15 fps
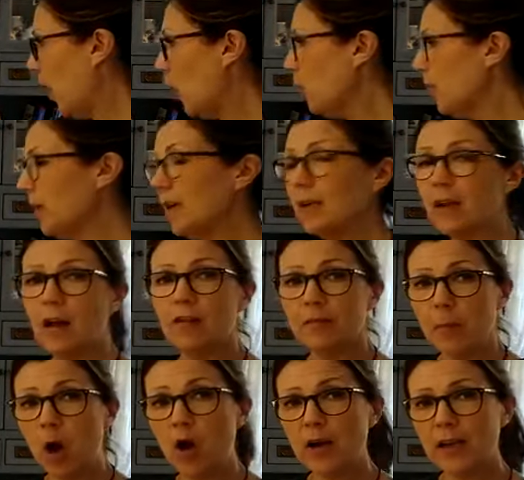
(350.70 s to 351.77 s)
opening
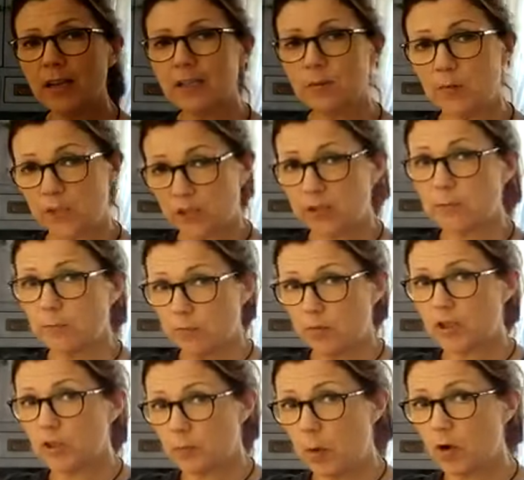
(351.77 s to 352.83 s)
of markets, which
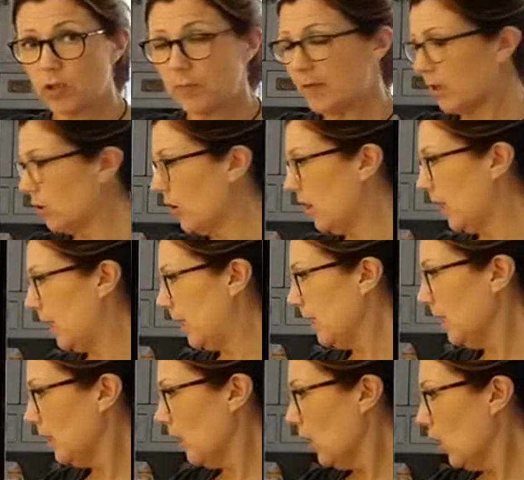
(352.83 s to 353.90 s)
is possibly a good
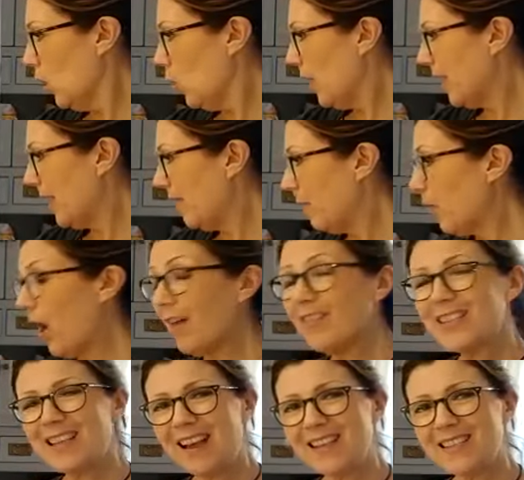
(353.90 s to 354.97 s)
thing. We can have
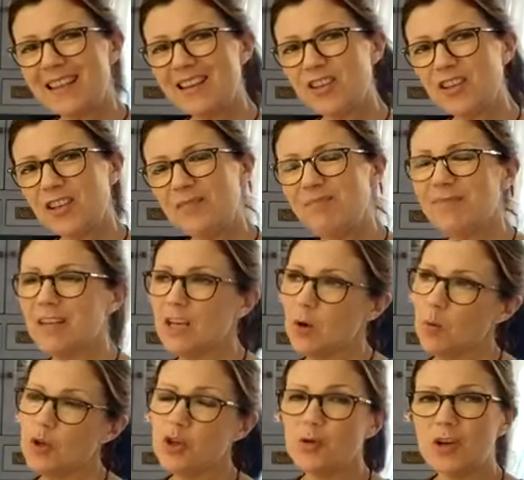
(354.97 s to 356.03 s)
privatisation,
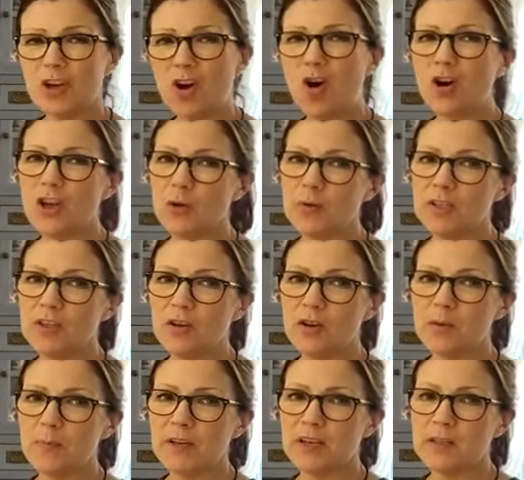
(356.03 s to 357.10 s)
which you could argue is
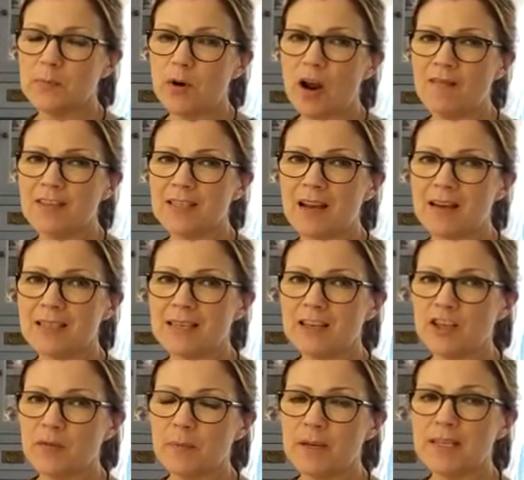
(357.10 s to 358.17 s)
good because
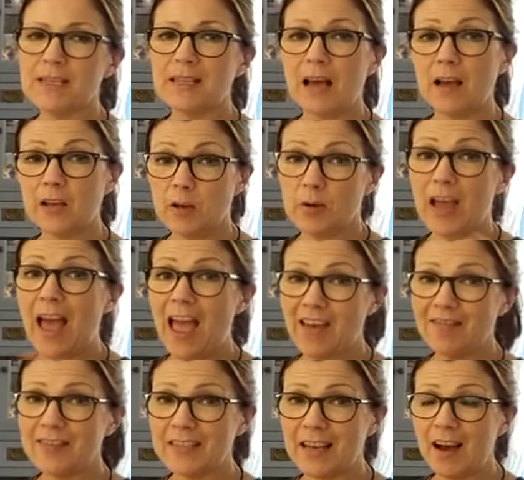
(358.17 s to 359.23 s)
privatisation means that you get
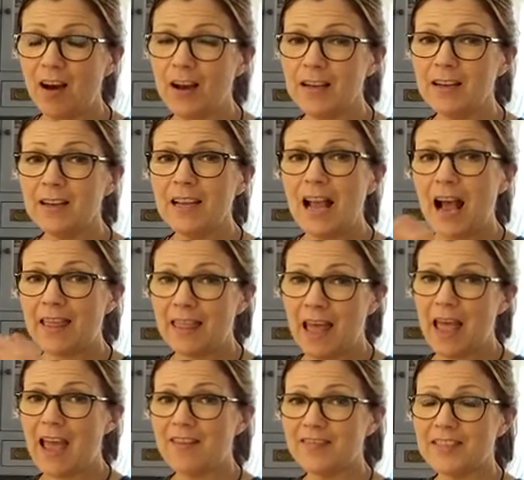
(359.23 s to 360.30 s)
FDI, and
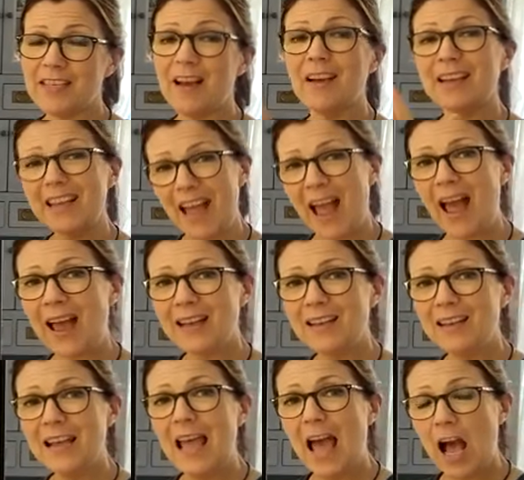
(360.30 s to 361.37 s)
that FDI
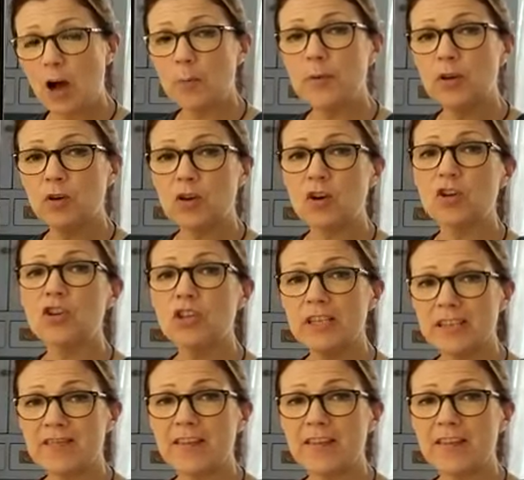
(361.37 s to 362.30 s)
can help your country